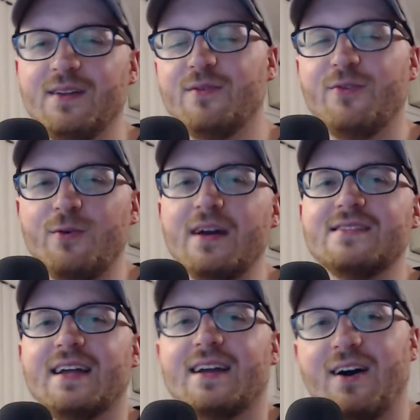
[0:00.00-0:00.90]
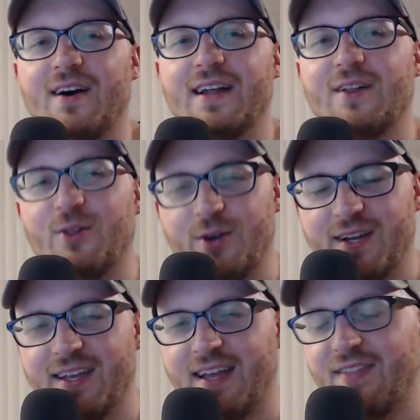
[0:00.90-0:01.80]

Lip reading: of, Thor has an iconic look,